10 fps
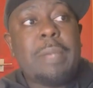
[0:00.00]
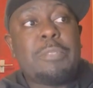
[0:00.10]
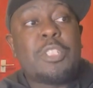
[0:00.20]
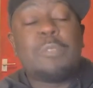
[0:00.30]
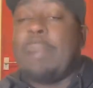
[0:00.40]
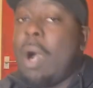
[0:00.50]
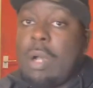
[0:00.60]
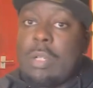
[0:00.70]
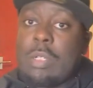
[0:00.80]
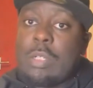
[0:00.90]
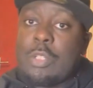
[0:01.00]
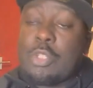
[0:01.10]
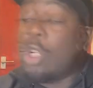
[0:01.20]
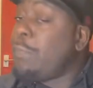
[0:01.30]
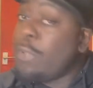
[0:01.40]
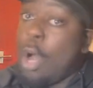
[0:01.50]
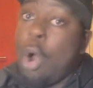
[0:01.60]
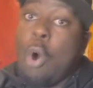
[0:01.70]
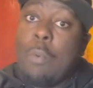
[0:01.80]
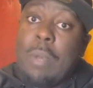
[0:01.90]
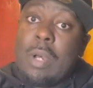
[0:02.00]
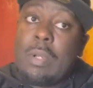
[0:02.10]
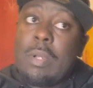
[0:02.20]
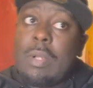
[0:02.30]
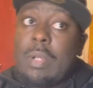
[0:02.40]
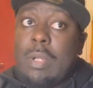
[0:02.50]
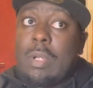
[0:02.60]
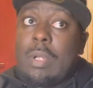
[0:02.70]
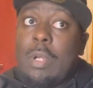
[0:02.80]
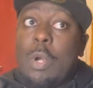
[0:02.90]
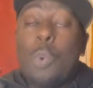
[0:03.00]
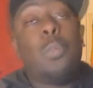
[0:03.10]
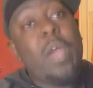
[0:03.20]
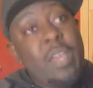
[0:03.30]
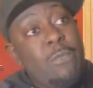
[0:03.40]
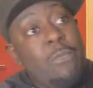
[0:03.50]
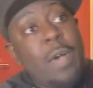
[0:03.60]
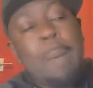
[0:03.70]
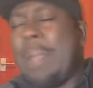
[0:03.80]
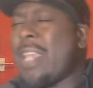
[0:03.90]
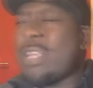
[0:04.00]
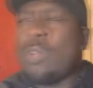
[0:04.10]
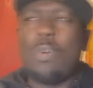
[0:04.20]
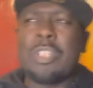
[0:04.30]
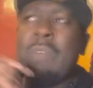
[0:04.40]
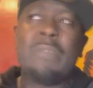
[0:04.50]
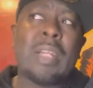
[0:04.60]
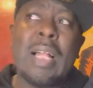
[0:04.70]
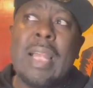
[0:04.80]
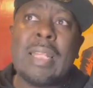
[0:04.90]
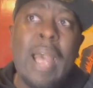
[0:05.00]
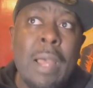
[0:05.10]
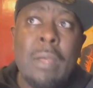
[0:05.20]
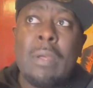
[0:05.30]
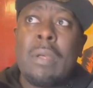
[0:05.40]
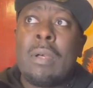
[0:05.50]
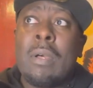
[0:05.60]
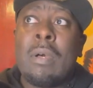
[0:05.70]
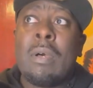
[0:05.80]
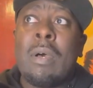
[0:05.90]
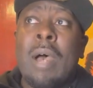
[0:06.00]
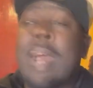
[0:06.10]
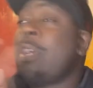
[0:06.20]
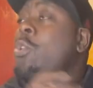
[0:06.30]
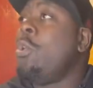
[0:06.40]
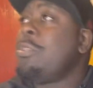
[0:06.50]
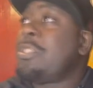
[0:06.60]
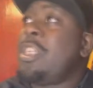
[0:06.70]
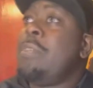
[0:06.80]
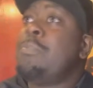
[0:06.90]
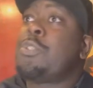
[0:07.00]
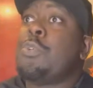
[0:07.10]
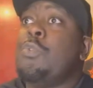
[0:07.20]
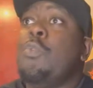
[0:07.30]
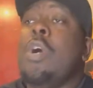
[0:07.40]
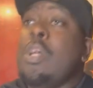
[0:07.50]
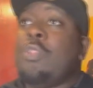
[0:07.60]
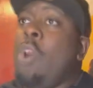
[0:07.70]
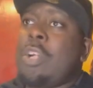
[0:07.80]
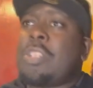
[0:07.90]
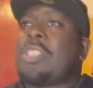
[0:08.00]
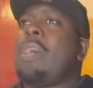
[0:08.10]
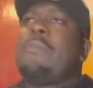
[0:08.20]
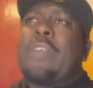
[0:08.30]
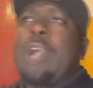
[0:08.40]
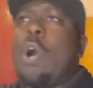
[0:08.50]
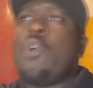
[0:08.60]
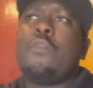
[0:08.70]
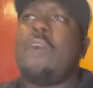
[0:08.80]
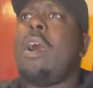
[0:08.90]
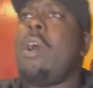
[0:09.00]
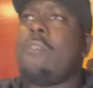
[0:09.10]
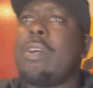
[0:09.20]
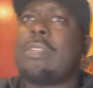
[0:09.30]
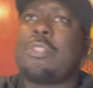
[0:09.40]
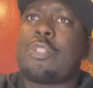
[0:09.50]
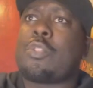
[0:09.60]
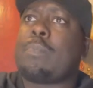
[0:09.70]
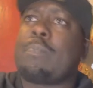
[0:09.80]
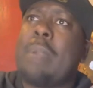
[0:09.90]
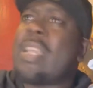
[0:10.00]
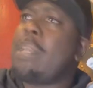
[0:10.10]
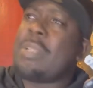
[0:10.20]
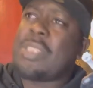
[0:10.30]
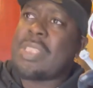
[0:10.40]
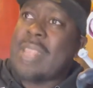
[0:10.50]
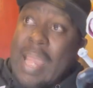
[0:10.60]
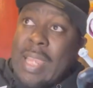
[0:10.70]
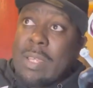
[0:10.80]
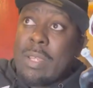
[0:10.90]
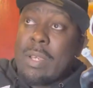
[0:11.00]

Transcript: Spot, Jonathan Ohm, with a bagel or something like that. And it caused him to knock something over and just make a mistake.